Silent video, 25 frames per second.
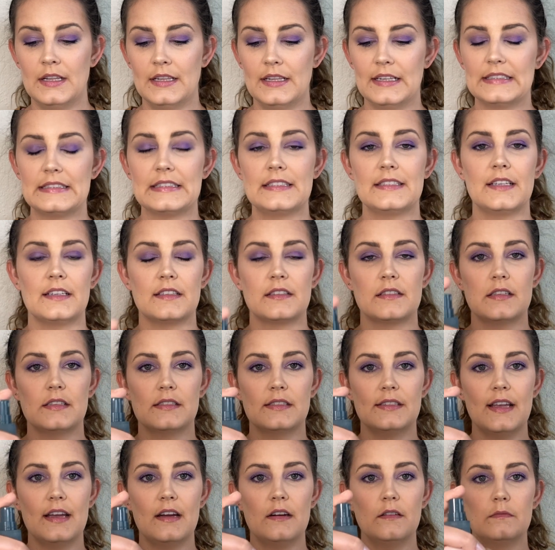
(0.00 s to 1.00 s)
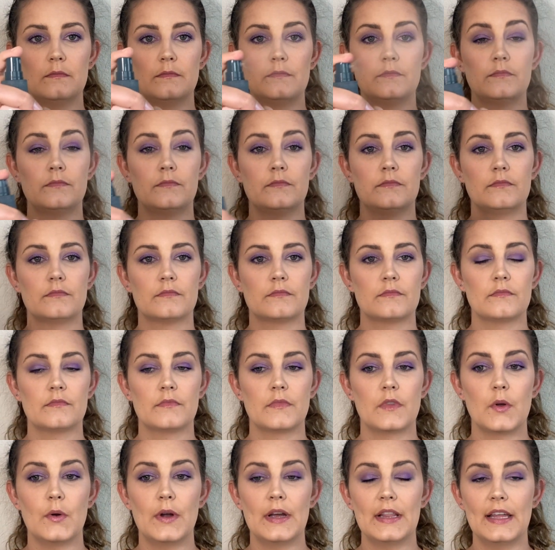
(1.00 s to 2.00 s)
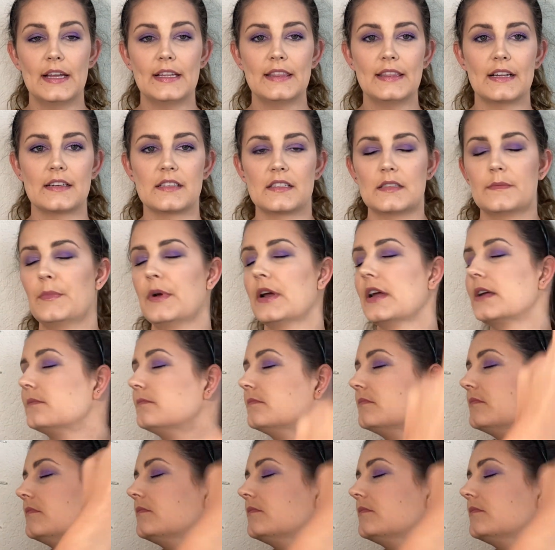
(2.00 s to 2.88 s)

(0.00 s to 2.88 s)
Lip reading: Let's test this out. Oh, I like that spray.